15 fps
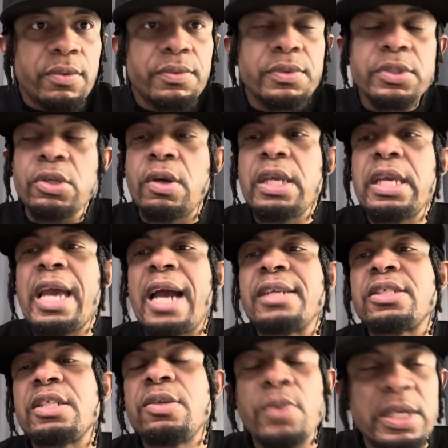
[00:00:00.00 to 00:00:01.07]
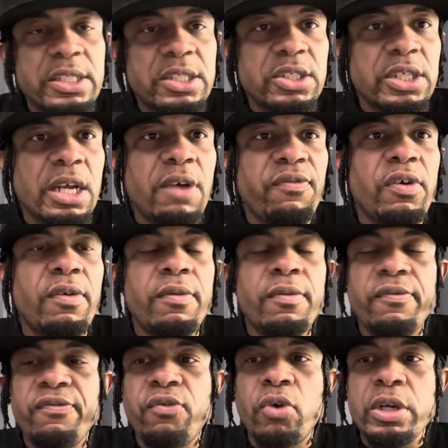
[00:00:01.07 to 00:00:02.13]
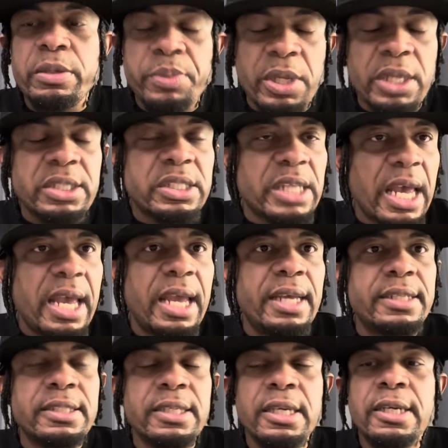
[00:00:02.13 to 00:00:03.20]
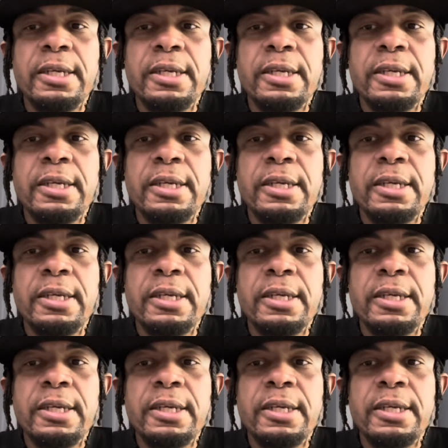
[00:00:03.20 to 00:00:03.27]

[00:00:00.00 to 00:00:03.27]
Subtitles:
So he actually went to jail for 40 plus days.